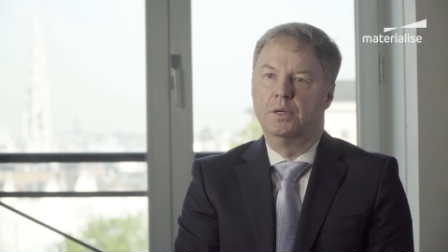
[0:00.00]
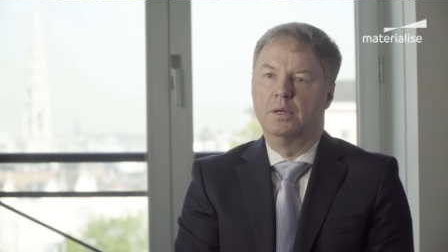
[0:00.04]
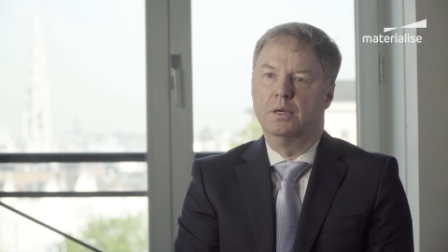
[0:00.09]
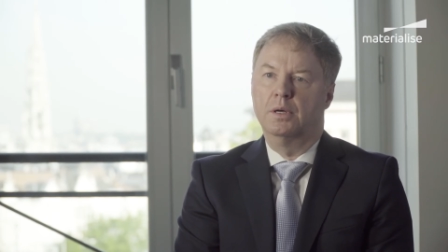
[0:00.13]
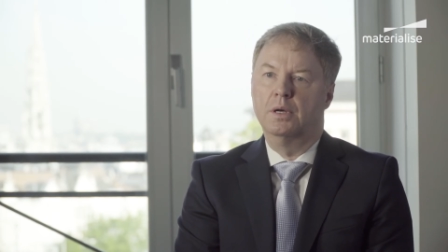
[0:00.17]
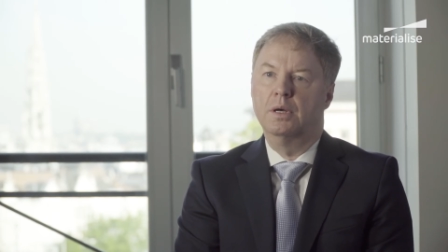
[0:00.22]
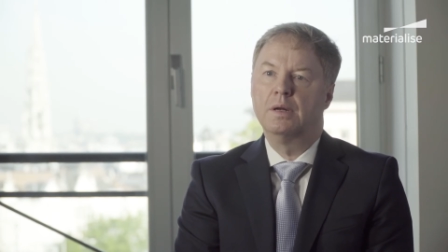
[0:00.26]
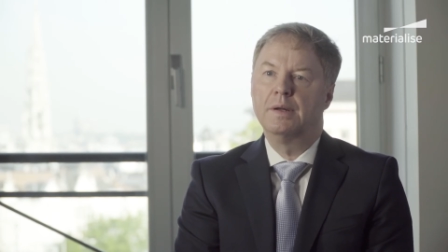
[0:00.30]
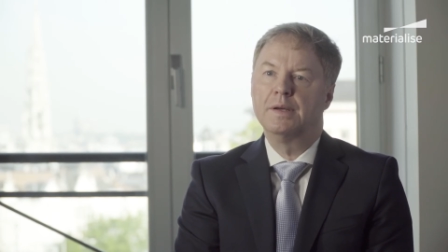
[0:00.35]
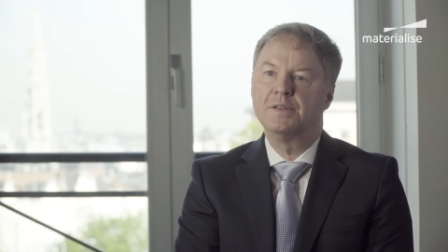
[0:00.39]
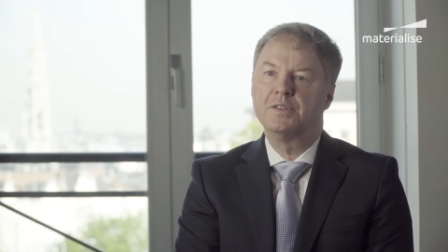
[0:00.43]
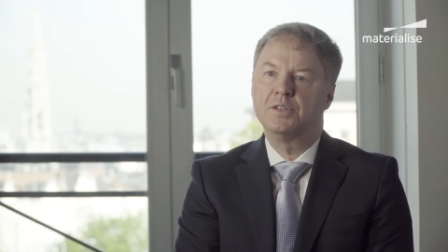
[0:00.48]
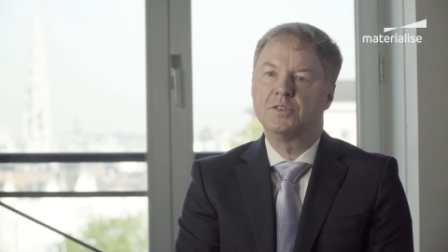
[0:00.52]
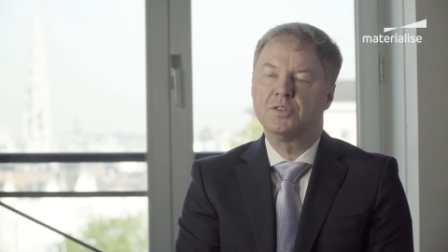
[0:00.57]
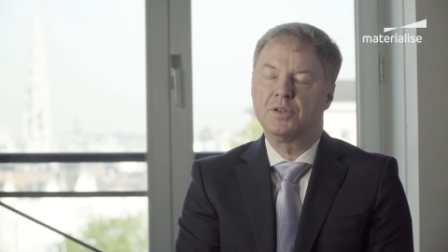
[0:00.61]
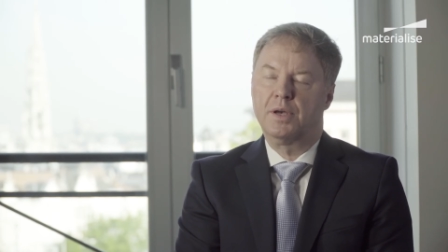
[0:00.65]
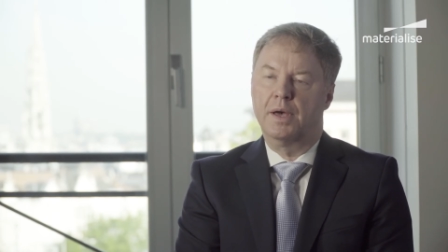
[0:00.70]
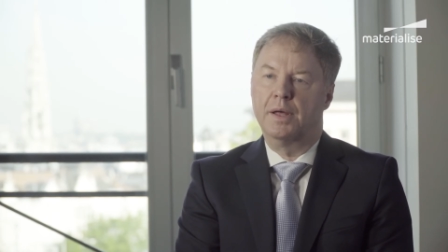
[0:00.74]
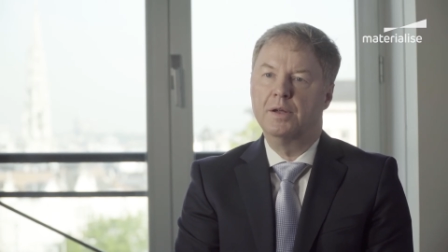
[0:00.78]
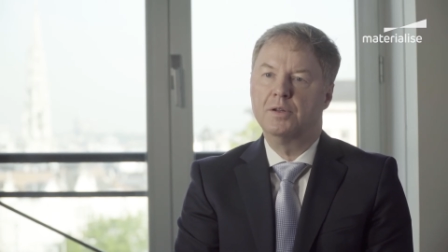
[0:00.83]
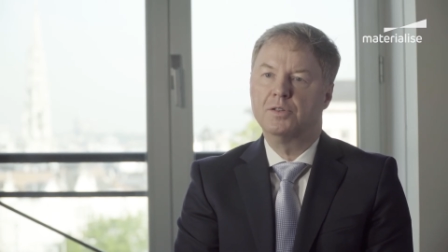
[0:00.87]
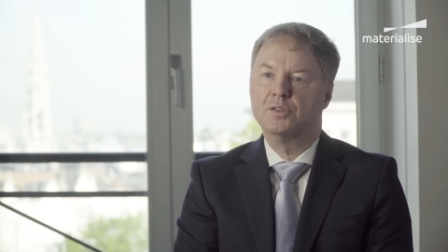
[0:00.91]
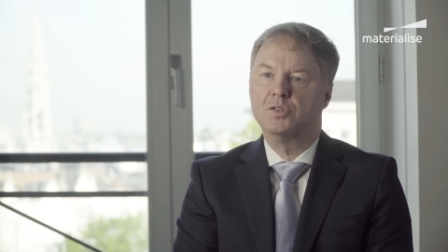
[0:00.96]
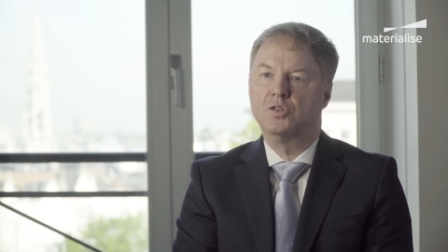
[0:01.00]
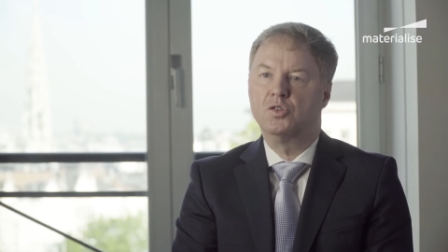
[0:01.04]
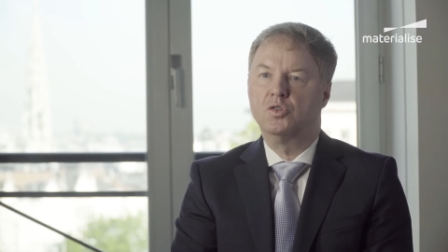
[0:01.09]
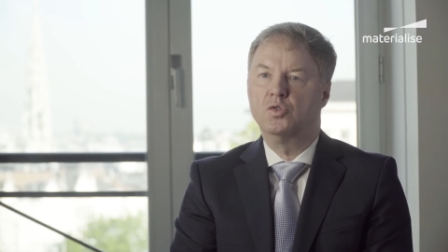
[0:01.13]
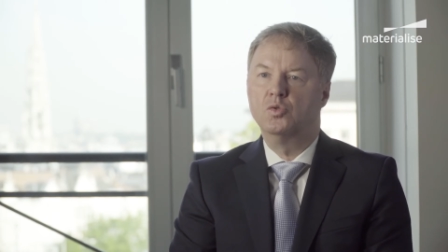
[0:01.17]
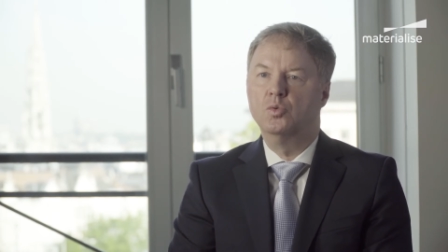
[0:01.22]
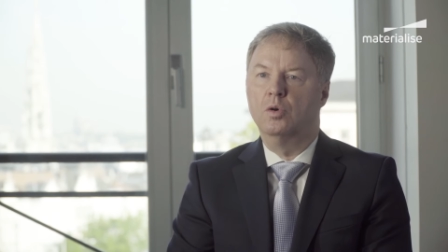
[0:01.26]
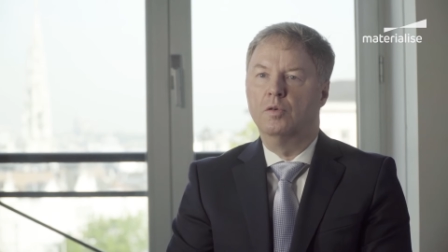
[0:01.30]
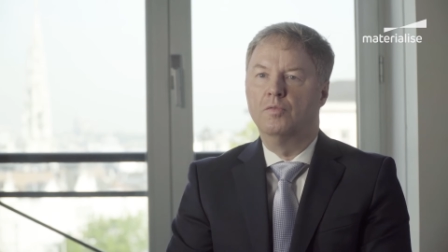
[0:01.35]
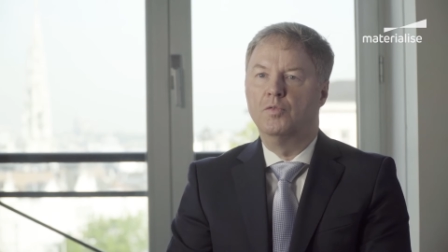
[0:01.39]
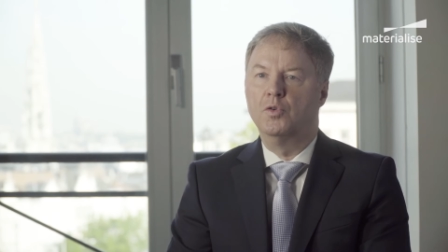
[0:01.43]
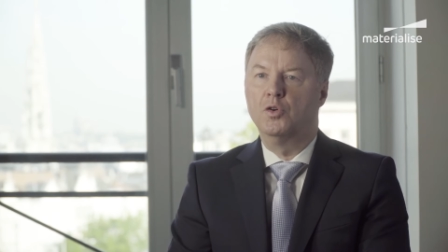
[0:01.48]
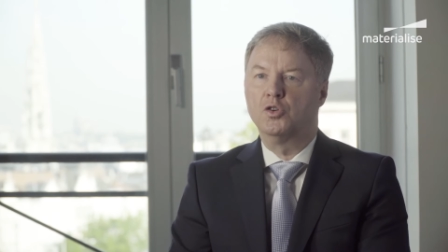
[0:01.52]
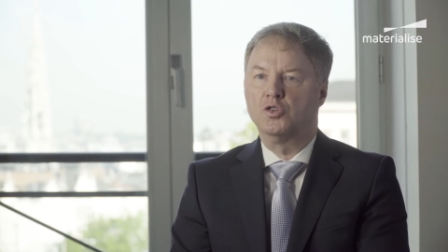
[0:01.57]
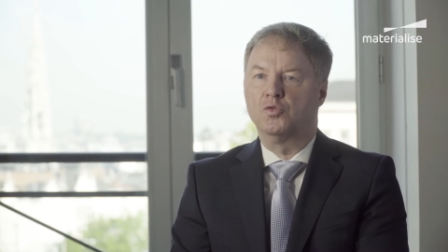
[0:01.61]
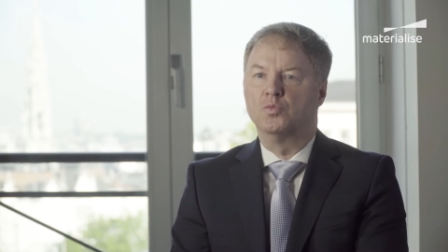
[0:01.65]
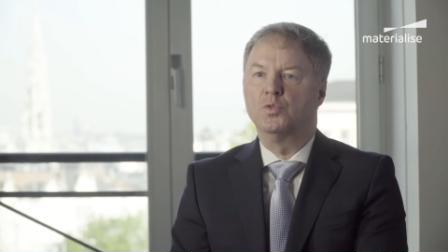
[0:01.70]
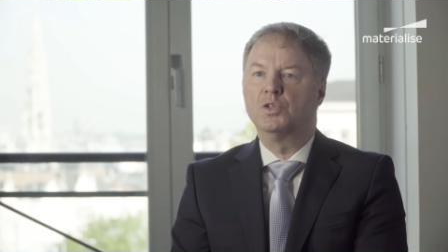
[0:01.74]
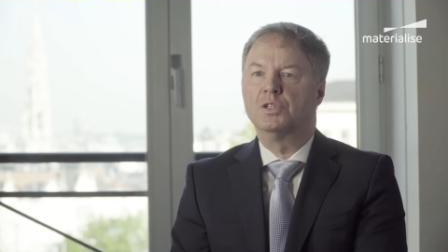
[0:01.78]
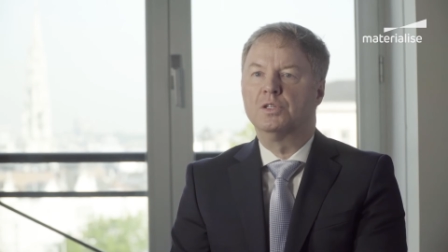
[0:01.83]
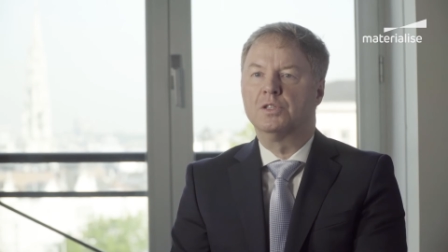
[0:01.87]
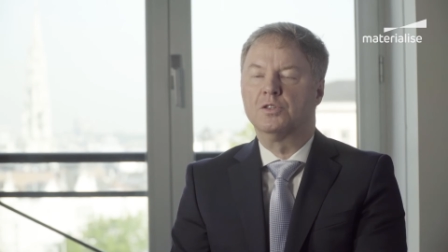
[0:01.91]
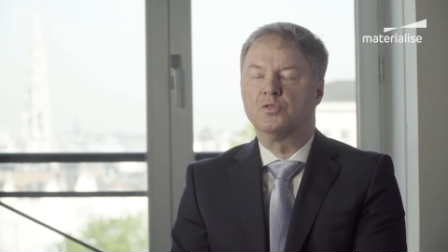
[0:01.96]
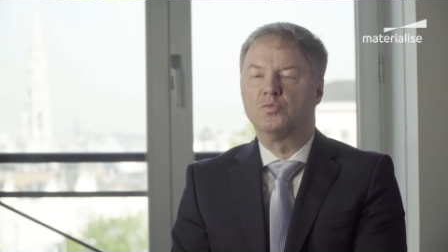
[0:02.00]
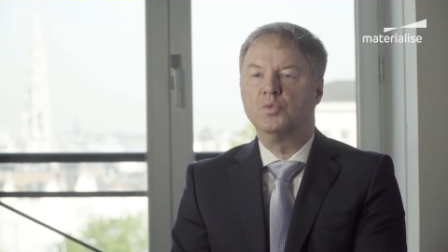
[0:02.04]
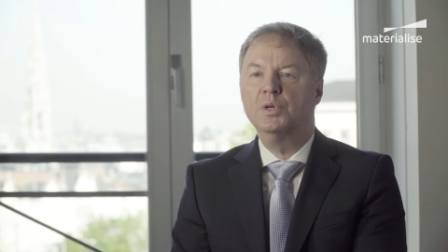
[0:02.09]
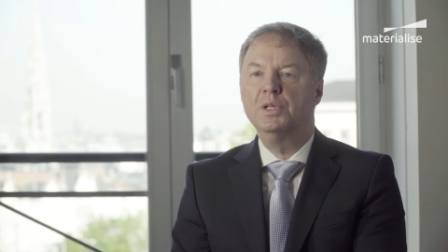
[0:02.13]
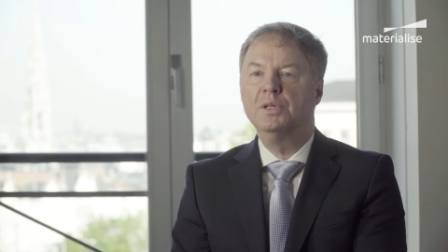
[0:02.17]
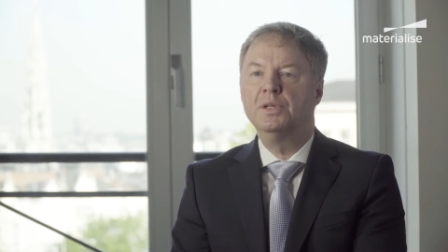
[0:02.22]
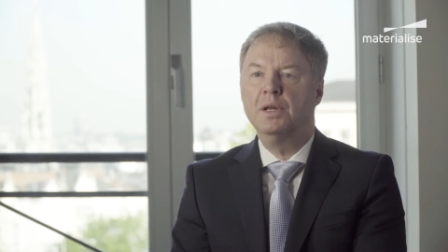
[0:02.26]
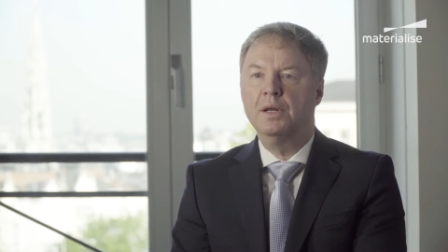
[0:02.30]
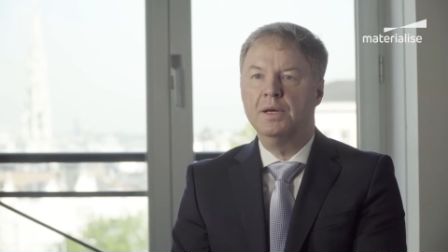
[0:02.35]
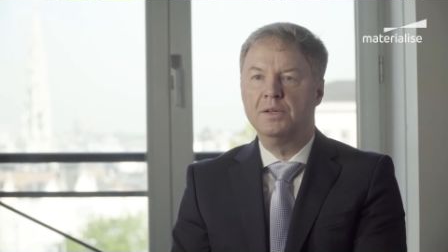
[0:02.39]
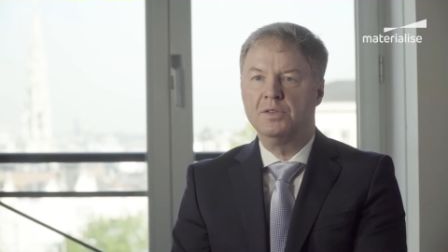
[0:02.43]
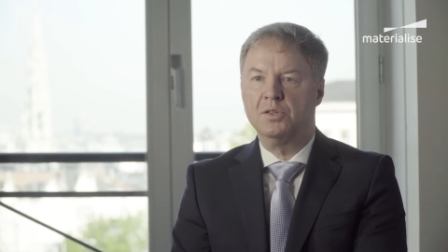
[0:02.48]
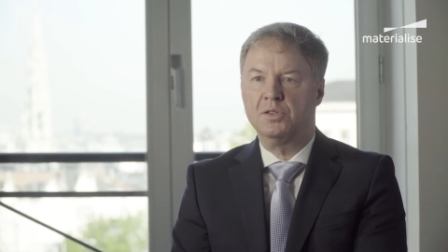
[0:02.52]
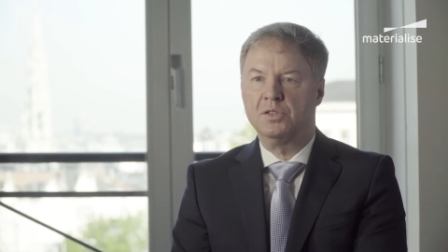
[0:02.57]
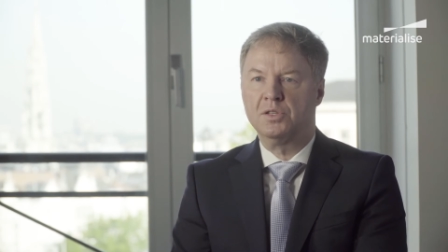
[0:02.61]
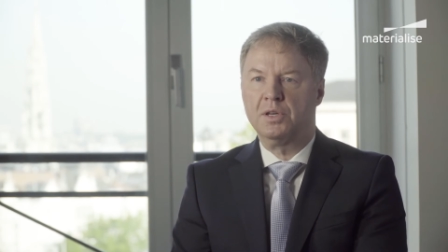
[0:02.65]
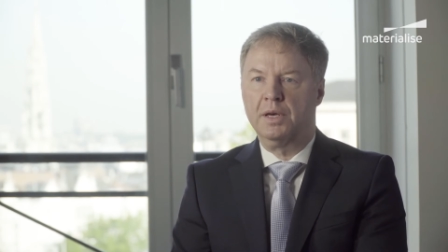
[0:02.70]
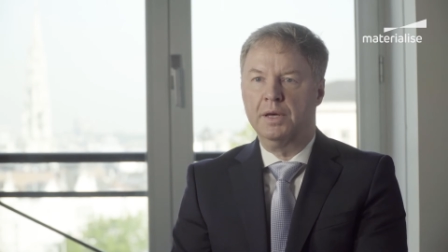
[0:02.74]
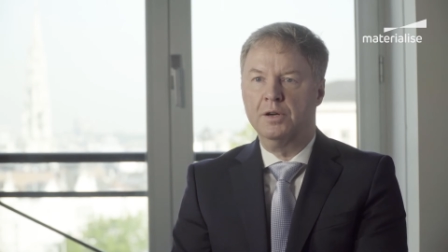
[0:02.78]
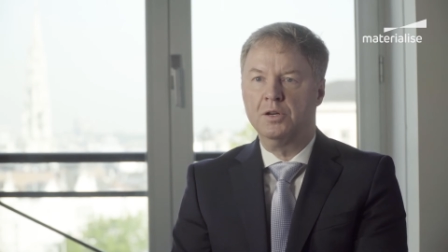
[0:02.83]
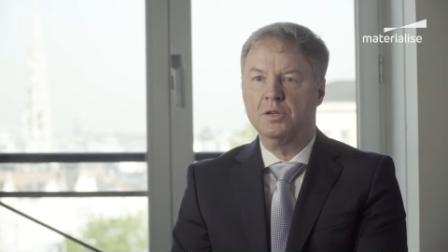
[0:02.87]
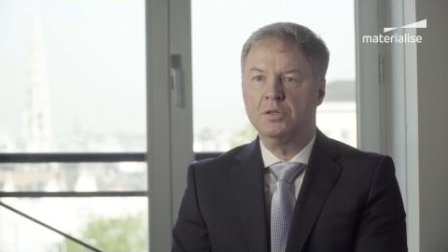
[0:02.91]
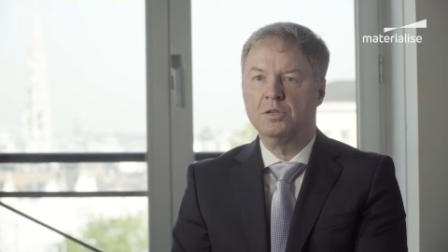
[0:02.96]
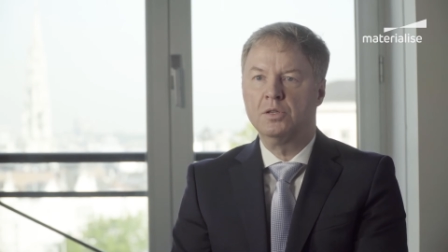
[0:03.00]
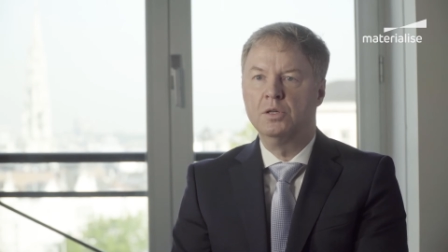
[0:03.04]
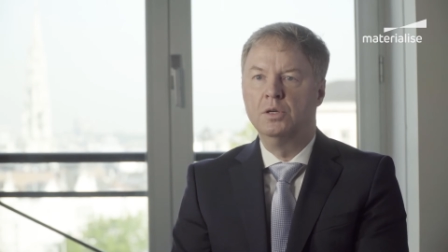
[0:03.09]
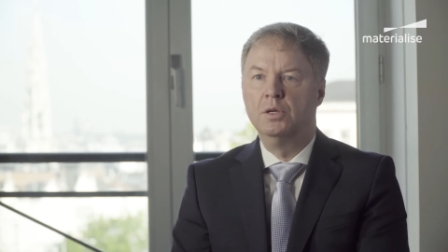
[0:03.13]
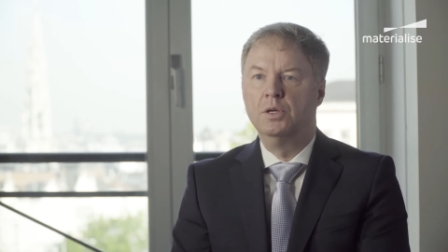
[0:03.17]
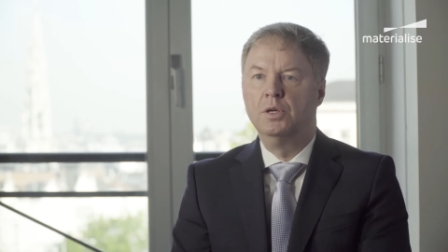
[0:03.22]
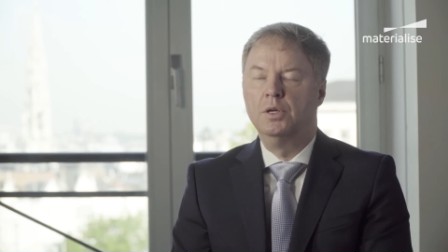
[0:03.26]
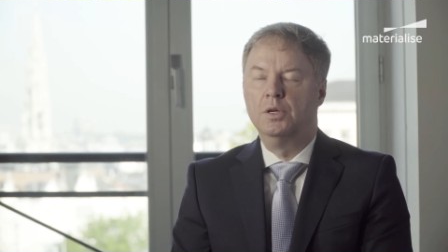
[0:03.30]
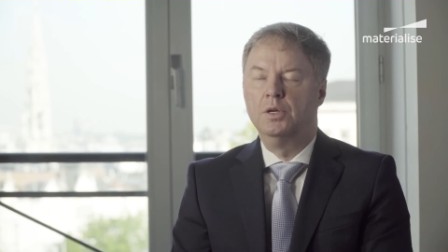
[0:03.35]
uh, laser scanners to a version which is 3D laser scanners.